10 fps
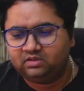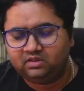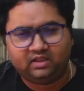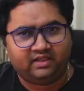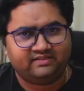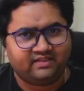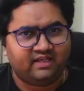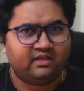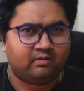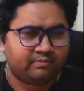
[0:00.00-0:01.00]
and
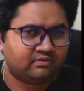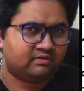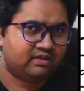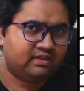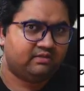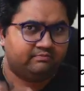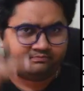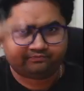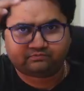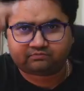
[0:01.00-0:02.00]
scaling up is really
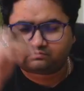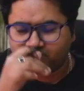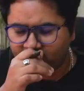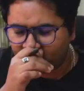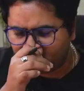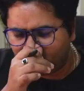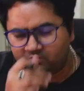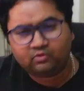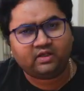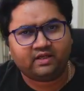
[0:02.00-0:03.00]

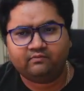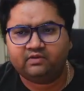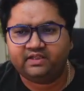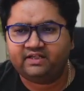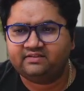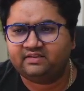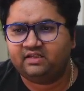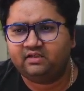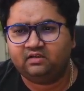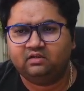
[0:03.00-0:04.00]
more like a vertical
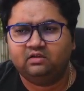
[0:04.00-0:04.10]
scaling.